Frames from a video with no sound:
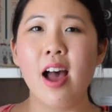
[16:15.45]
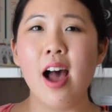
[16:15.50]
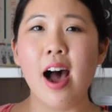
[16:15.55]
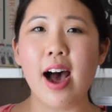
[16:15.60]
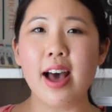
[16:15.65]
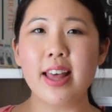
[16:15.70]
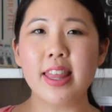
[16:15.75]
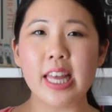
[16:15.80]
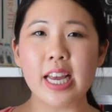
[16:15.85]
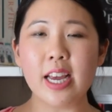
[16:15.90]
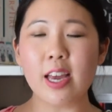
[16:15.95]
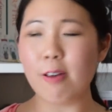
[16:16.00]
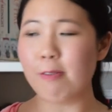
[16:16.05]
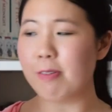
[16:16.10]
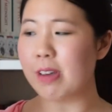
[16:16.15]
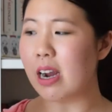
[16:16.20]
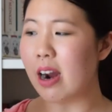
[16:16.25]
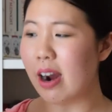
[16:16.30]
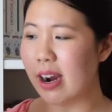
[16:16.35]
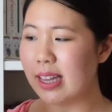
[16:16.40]
I think if
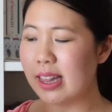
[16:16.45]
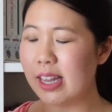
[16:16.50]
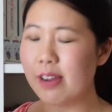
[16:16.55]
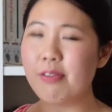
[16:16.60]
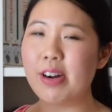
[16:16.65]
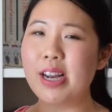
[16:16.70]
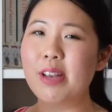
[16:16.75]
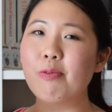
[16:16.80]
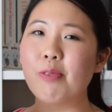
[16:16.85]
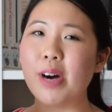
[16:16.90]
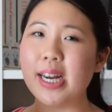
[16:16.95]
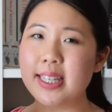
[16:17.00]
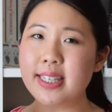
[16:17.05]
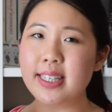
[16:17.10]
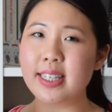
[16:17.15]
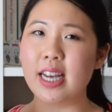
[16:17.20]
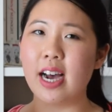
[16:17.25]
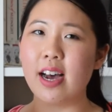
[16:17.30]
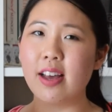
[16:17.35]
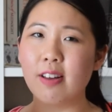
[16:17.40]
you only read one
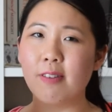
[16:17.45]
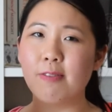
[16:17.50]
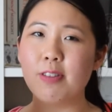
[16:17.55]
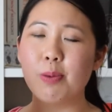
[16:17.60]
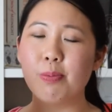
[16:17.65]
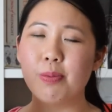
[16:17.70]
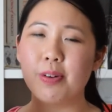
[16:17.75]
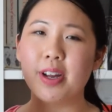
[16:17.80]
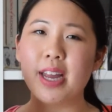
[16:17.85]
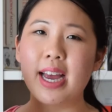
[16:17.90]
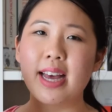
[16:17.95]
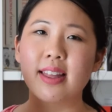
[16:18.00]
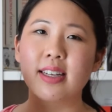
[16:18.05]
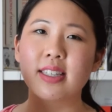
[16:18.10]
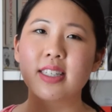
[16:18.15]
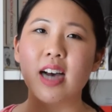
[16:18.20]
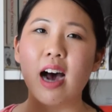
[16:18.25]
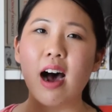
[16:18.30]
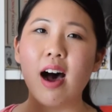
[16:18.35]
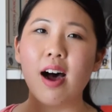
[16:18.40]
side of the book at a
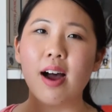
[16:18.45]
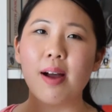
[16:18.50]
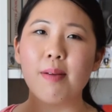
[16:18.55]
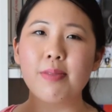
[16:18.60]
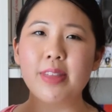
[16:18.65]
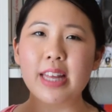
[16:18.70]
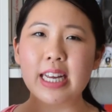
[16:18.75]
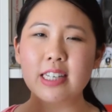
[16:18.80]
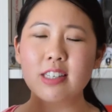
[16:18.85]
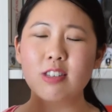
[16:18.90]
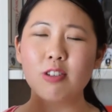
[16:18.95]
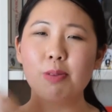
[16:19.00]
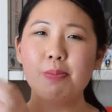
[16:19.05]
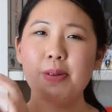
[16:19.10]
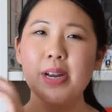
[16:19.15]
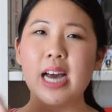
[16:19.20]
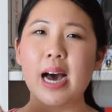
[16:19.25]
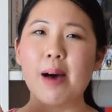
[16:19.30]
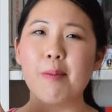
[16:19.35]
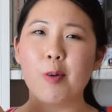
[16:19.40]
time, things will
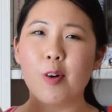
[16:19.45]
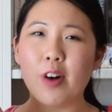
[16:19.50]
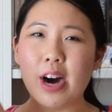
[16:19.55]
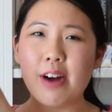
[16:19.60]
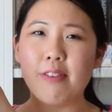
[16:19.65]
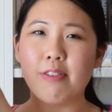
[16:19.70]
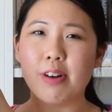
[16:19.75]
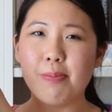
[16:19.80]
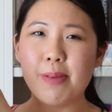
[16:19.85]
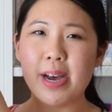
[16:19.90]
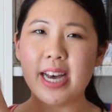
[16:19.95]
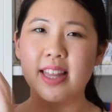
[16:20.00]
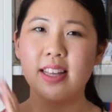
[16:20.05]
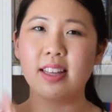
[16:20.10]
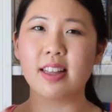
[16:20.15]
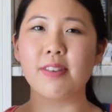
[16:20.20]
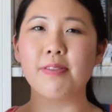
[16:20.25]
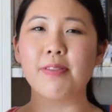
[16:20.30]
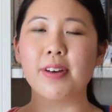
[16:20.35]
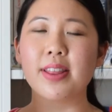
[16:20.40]
become quite
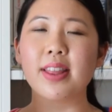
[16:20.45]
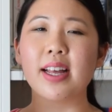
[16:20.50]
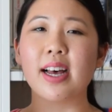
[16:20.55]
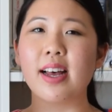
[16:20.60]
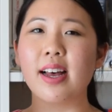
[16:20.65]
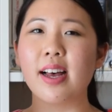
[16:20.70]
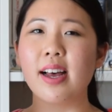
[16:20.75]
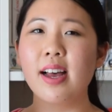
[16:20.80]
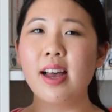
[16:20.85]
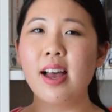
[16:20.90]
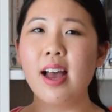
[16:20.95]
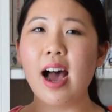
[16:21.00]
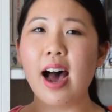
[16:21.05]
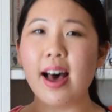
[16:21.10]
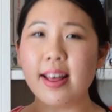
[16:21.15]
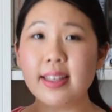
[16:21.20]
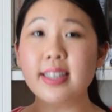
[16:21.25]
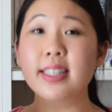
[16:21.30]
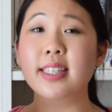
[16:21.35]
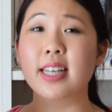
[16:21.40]
repetitive on the
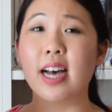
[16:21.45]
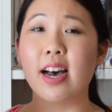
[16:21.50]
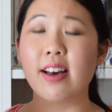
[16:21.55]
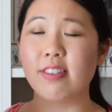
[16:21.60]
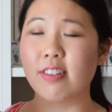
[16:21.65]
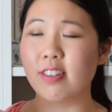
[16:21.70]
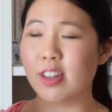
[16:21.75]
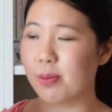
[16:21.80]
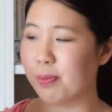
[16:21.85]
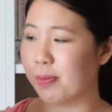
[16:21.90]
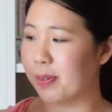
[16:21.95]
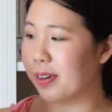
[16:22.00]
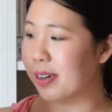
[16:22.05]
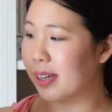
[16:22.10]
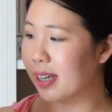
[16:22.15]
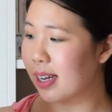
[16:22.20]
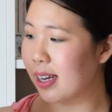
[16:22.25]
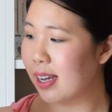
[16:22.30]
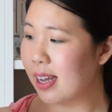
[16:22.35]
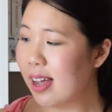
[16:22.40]
other side of the
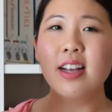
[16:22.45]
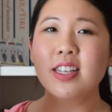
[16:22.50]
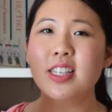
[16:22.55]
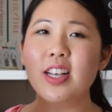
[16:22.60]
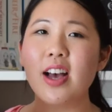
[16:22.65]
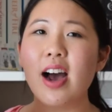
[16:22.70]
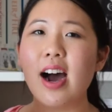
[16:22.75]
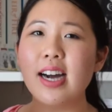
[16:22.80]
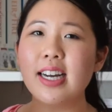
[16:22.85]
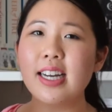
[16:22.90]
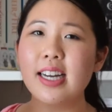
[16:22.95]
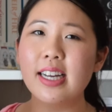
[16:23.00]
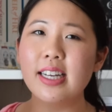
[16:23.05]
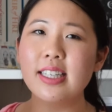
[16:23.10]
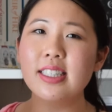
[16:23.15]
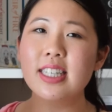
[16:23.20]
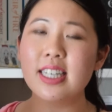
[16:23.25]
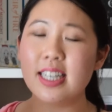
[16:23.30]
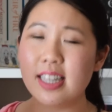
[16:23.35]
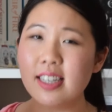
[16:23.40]
book. So
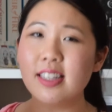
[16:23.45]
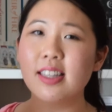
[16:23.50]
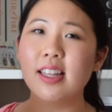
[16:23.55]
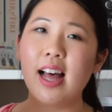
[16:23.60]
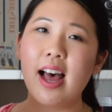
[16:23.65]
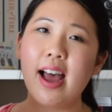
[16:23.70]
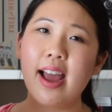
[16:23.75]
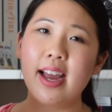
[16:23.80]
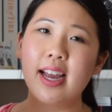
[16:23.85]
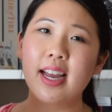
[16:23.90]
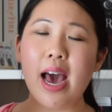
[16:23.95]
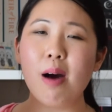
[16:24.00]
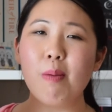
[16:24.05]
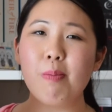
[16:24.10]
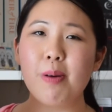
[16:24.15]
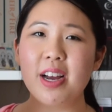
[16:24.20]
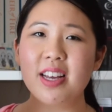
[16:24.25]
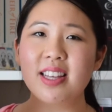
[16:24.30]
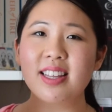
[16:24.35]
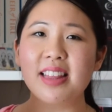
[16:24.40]
I didn't like how
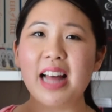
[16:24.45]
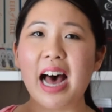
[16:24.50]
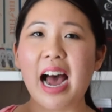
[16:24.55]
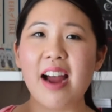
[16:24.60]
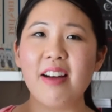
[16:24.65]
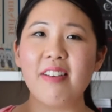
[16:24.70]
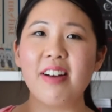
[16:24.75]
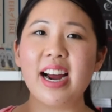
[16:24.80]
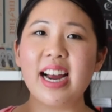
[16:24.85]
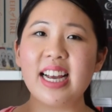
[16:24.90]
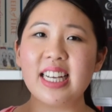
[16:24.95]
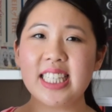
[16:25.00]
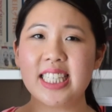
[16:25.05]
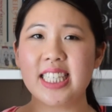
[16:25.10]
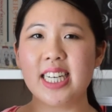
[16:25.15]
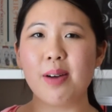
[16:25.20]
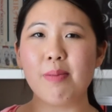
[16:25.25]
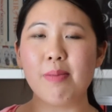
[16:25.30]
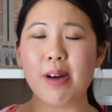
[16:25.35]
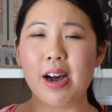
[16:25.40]
both Lyra and
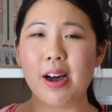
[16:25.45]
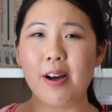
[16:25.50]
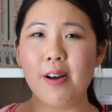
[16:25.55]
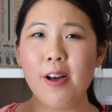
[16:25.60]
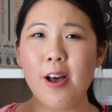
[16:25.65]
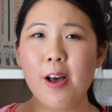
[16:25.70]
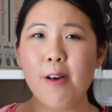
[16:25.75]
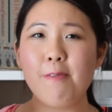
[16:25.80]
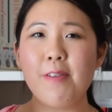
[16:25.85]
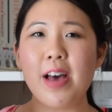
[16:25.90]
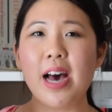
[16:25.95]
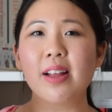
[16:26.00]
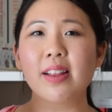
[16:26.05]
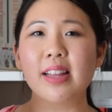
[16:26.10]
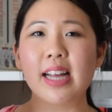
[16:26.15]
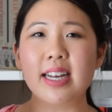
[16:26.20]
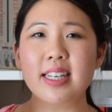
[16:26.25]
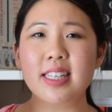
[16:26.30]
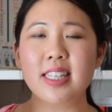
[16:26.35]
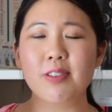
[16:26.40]
Gemma felt
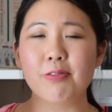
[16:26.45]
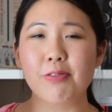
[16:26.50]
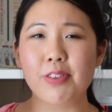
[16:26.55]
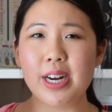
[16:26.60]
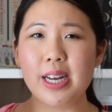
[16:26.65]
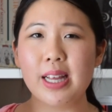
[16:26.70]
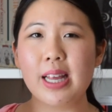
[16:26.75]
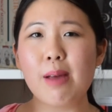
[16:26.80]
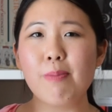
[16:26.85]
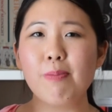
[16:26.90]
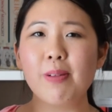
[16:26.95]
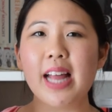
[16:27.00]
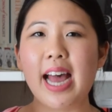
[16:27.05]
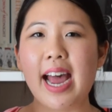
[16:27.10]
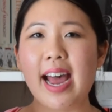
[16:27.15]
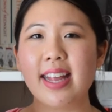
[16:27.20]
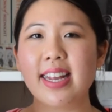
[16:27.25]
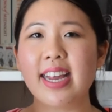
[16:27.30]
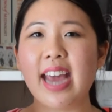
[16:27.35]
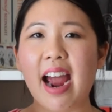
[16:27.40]
like really
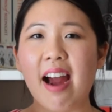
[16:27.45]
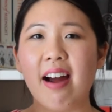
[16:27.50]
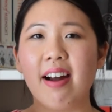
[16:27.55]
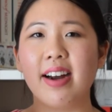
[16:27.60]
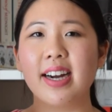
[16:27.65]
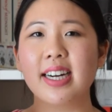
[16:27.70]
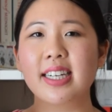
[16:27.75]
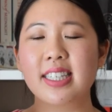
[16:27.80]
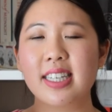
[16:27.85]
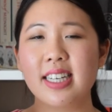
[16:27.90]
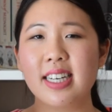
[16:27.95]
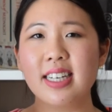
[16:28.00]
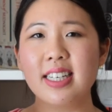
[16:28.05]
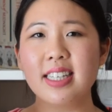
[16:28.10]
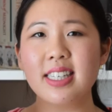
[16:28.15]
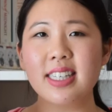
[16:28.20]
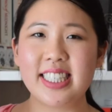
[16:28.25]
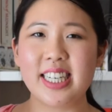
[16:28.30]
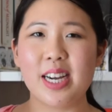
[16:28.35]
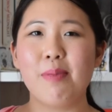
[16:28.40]
bland characters.
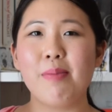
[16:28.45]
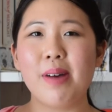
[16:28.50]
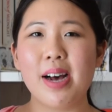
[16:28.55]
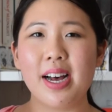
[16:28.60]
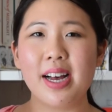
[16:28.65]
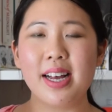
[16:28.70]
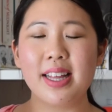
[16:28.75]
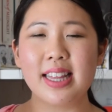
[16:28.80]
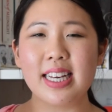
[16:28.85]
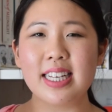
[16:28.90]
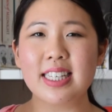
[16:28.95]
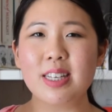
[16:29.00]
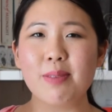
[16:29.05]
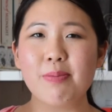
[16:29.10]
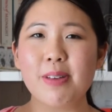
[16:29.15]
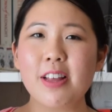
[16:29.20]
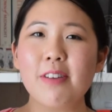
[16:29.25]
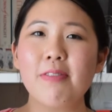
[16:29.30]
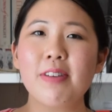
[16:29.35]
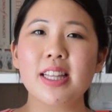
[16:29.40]
Gemma, there's a
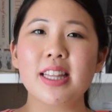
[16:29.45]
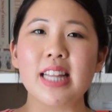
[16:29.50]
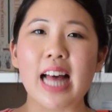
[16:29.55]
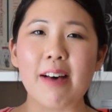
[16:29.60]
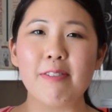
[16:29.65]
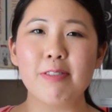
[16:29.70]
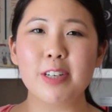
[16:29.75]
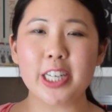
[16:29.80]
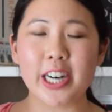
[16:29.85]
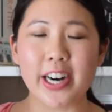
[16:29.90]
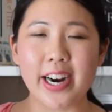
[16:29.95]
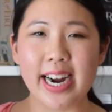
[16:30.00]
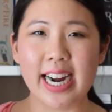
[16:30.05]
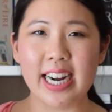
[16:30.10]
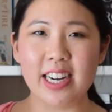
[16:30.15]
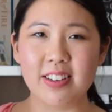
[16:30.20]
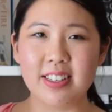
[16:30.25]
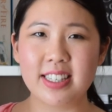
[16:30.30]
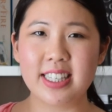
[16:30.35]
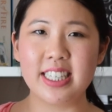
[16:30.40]
bit of a love
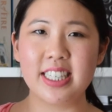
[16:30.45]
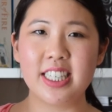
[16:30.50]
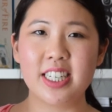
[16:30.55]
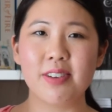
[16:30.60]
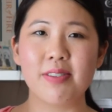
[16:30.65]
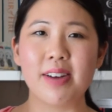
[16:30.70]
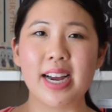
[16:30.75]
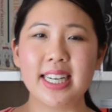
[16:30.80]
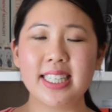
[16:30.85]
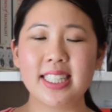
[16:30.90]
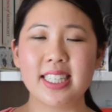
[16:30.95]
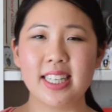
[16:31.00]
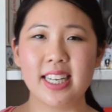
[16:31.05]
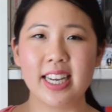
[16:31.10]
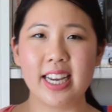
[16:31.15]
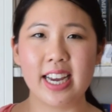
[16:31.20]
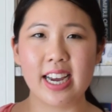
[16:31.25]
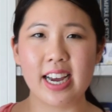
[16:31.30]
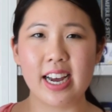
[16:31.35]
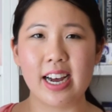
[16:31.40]
triangle situation
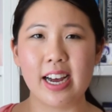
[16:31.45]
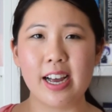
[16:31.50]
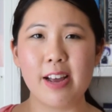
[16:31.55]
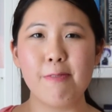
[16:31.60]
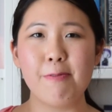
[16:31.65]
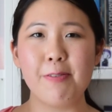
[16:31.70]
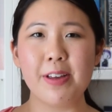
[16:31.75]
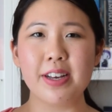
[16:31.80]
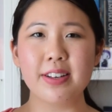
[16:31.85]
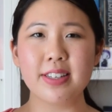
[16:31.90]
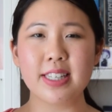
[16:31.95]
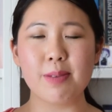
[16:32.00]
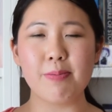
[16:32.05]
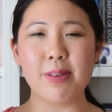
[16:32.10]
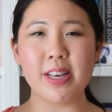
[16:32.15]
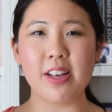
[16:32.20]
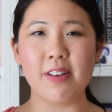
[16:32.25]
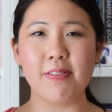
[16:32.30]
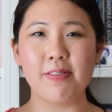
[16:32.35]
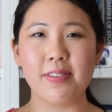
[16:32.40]
here. It feels a
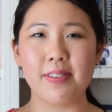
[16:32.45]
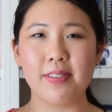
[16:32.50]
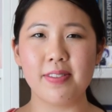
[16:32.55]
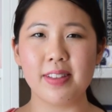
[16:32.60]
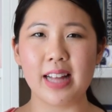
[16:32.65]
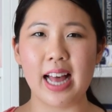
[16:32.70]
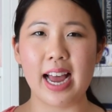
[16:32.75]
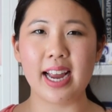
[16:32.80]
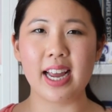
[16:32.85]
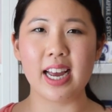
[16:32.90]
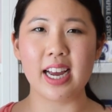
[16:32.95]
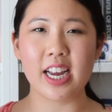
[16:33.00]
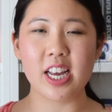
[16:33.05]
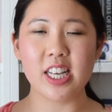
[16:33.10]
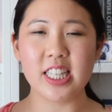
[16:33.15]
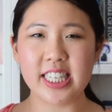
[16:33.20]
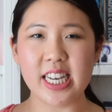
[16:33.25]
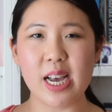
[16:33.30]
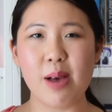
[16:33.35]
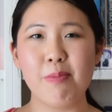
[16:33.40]
bit of like a
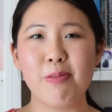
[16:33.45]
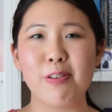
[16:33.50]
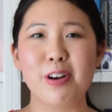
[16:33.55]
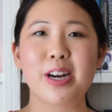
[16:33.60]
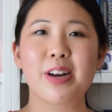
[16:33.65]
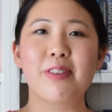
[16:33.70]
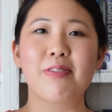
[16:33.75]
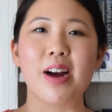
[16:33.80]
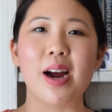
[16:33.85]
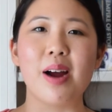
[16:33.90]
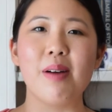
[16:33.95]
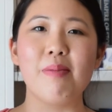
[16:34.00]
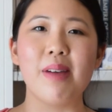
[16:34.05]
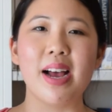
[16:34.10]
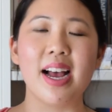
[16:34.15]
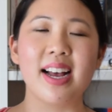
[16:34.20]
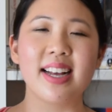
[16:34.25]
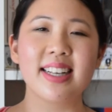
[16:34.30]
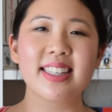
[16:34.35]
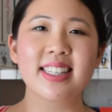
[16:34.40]
contemporary
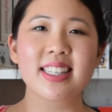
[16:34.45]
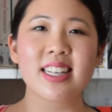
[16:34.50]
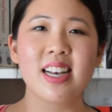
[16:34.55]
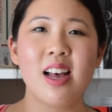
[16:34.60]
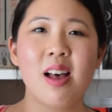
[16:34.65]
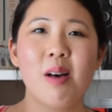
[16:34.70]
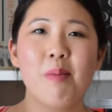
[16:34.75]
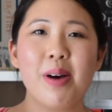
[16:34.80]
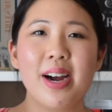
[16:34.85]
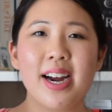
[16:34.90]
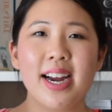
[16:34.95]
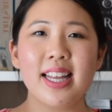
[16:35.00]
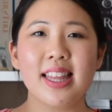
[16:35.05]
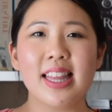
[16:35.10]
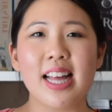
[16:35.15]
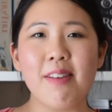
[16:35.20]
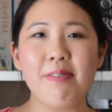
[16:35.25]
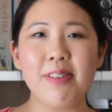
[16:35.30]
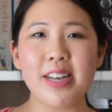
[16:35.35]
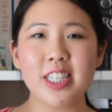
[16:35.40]
romance, but her
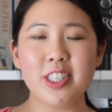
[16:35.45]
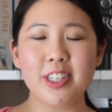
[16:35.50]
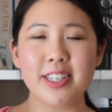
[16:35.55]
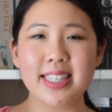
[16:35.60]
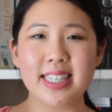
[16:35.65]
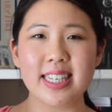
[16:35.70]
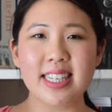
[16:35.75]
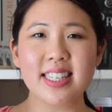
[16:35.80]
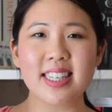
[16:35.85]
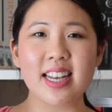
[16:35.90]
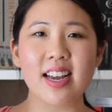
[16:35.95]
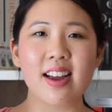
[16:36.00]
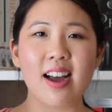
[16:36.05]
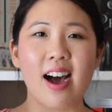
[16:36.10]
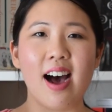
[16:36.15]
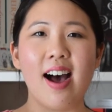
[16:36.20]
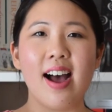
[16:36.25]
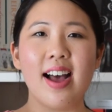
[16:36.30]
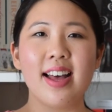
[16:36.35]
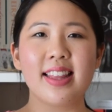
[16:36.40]
love interest is a
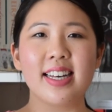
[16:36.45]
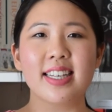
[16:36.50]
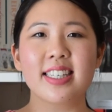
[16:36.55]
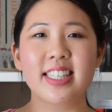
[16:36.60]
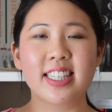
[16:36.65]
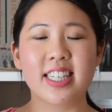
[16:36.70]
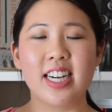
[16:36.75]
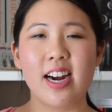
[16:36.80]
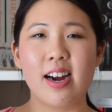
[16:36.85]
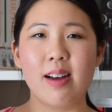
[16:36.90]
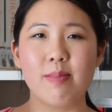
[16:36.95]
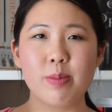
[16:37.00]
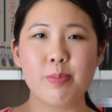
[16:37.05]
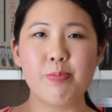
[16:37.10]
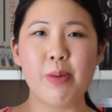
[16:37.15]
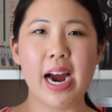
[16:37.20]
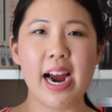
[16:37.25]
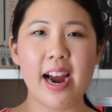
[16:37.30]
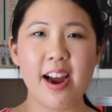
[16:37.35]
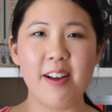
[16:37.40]
guy that's termed
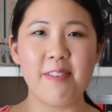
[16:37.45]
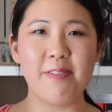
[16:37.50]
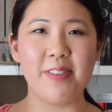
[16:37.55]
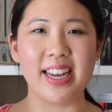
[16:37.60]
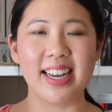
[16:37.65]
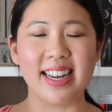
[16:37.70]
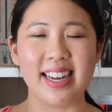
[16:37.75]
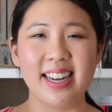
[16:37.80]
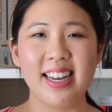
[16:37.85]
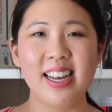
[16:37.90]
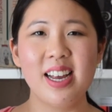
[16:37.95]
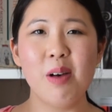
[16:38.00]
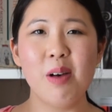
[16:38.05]
pervy.